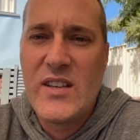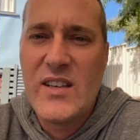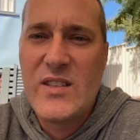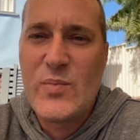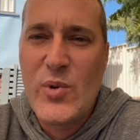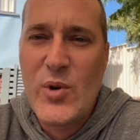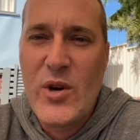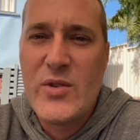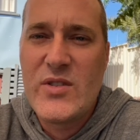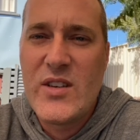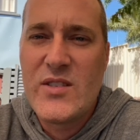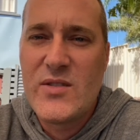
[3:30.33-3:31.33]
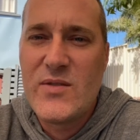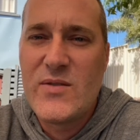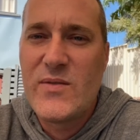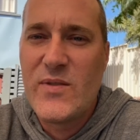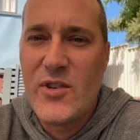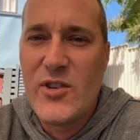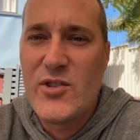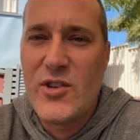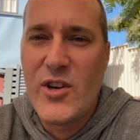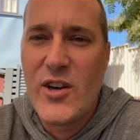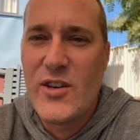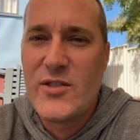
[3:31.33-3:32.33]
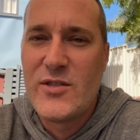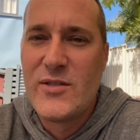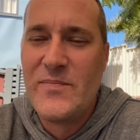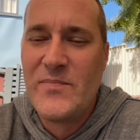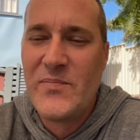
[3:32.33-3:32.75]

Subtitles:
these processes for the church.